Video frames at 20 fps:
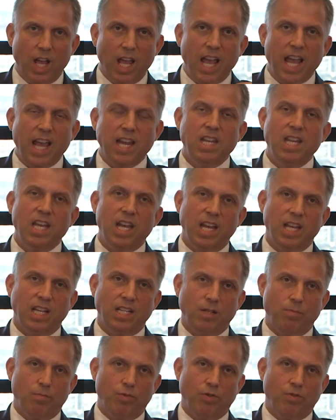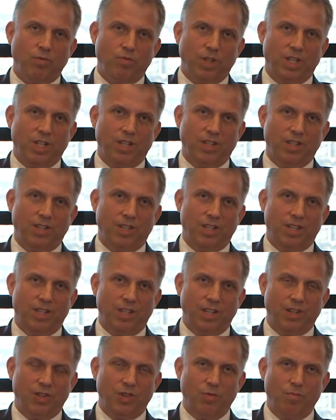any expert witness
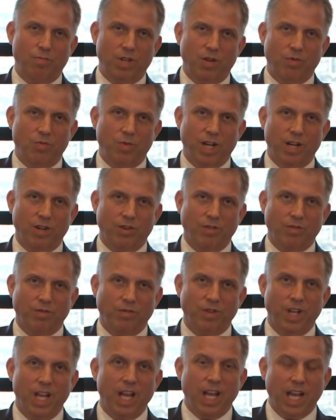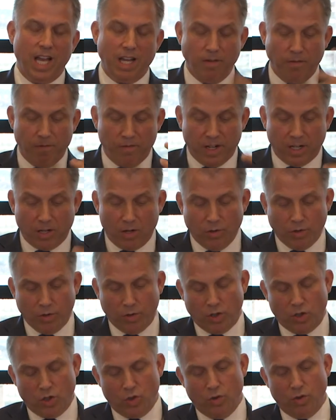to be aware of. And in fact,
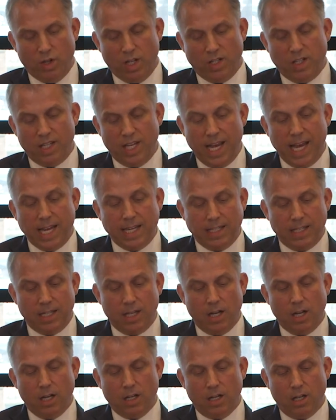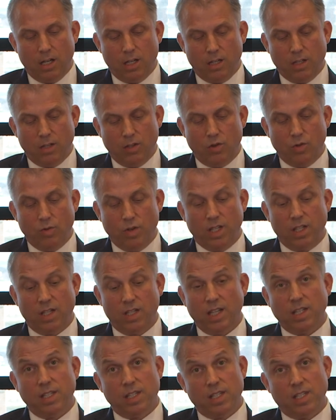lawyers should attend to it
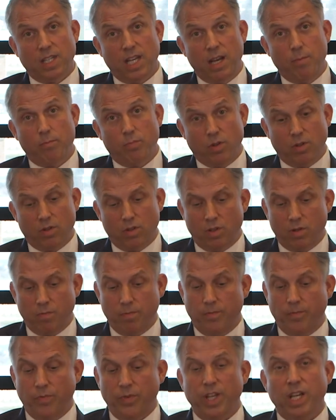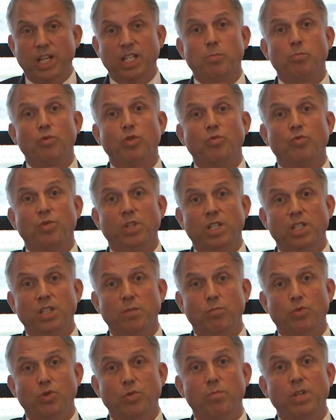that this happens. The expert witness
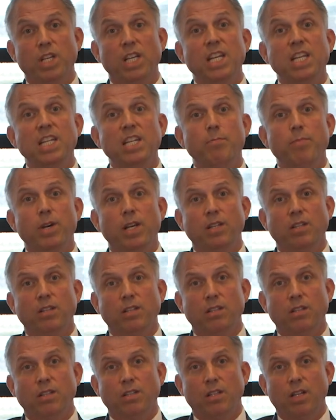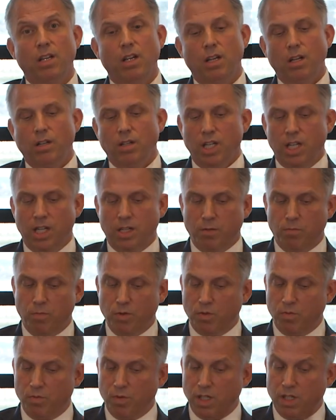must be independent. The
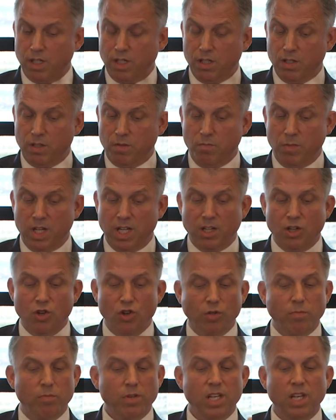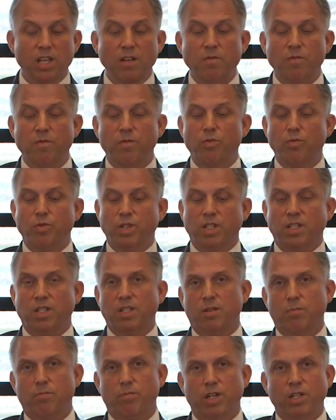expert witness may not be
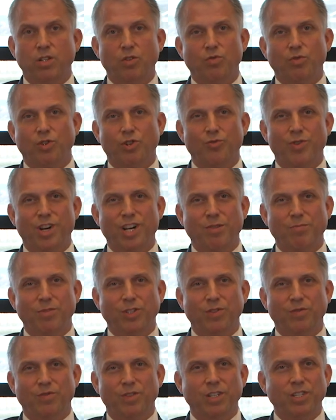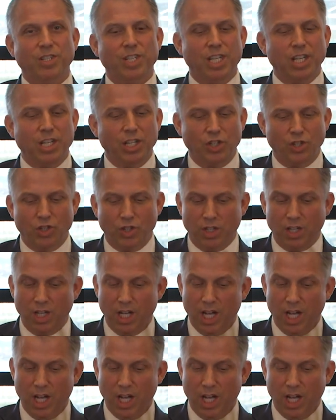influenced by the requirement of litigation,